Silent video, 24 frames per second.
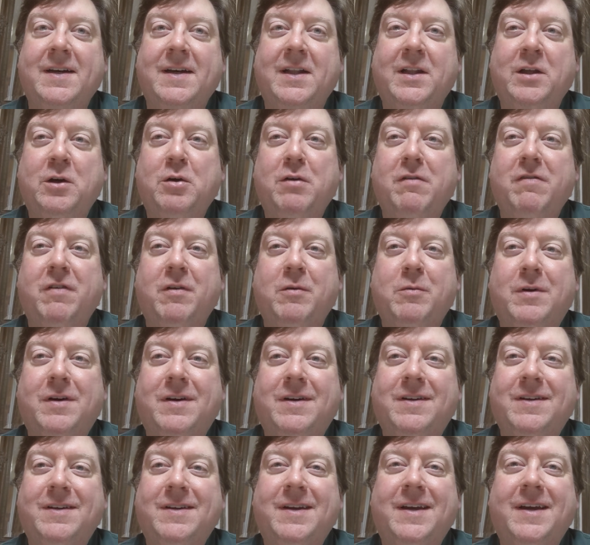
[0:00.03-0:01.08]
Hello
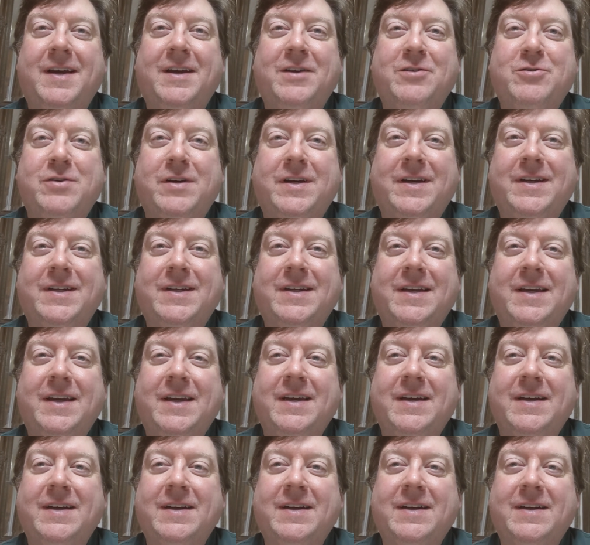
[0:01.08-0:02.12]
everyone, Adrian
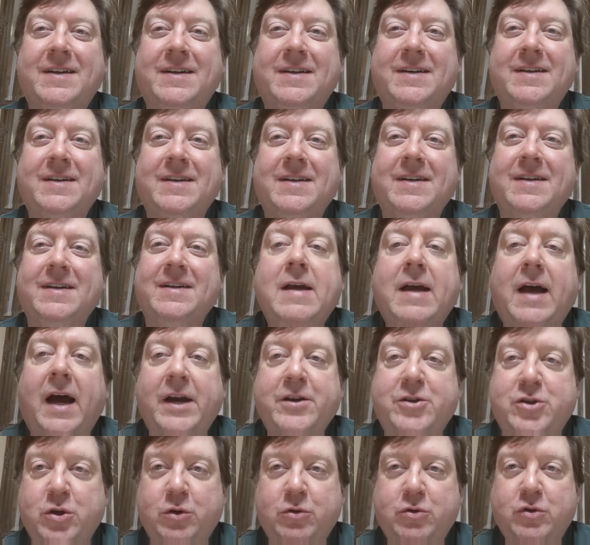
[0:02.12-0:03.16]
here.
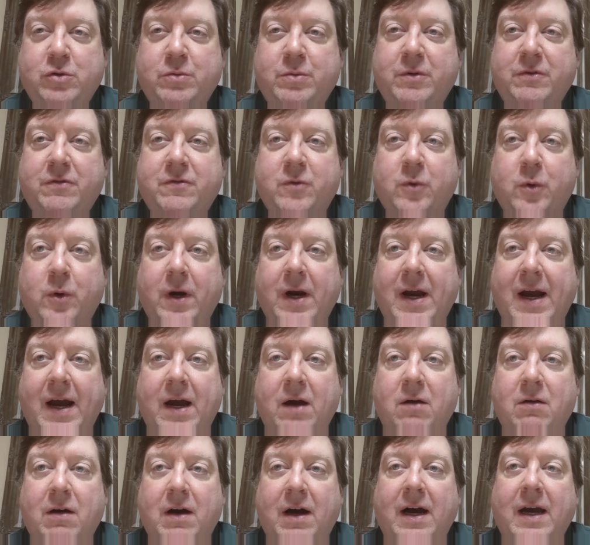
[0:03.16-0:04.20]
I showed you before
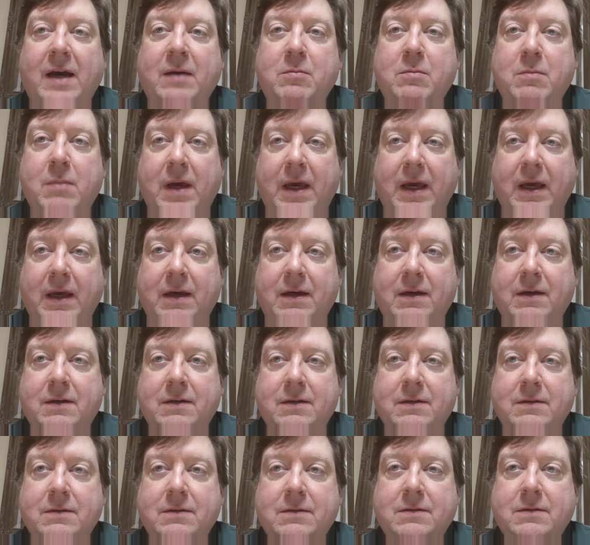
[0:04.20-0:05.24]
how I make
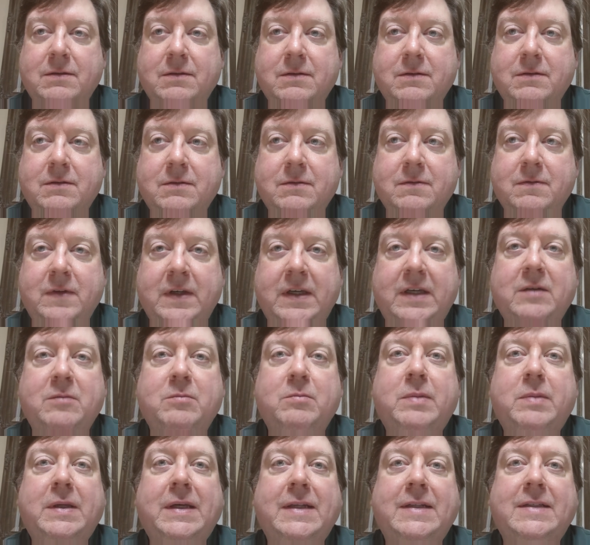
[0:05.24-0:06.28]

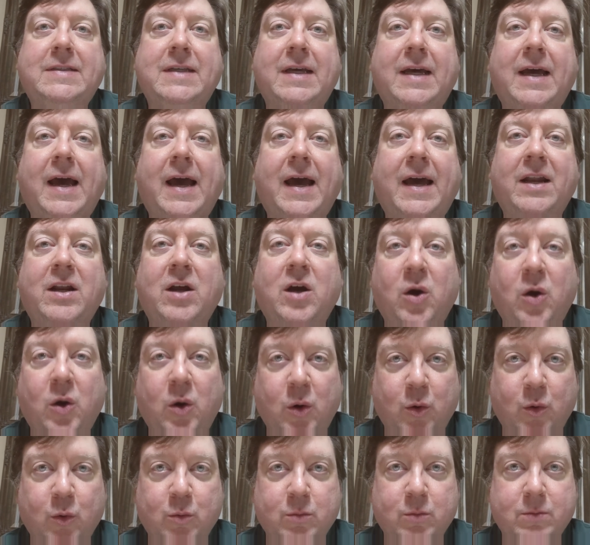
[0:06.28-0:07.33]
vegan pizza at
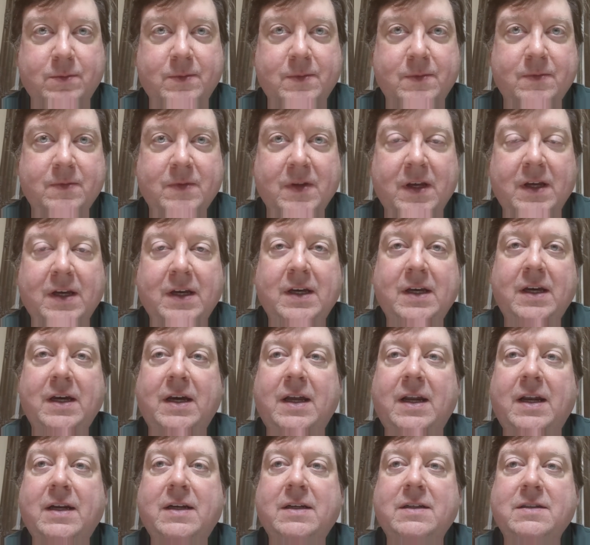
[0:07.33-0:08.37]
home
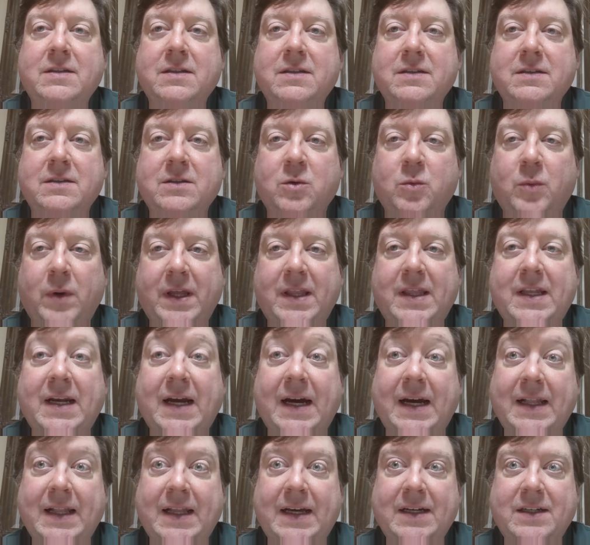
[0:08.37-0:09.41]
and the way that
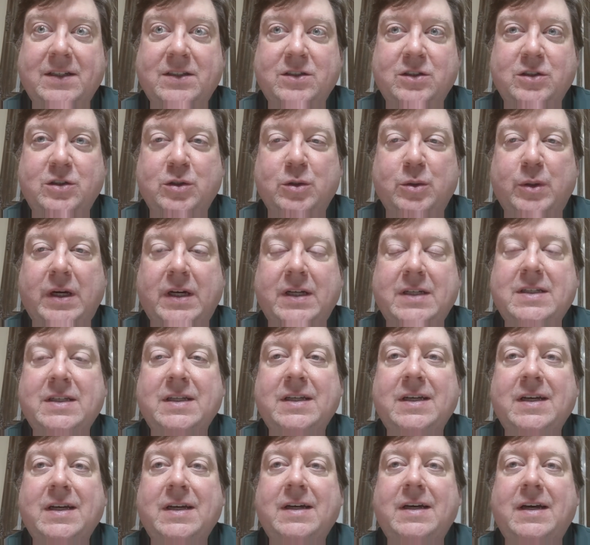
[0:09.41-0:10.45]
I like to do it.
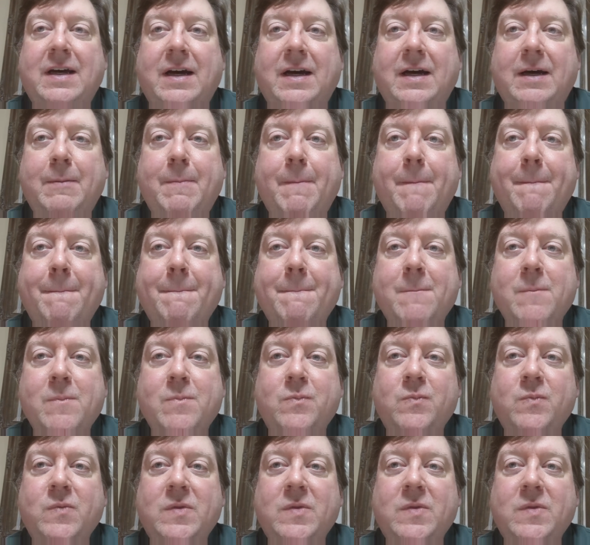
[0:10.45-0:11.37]
And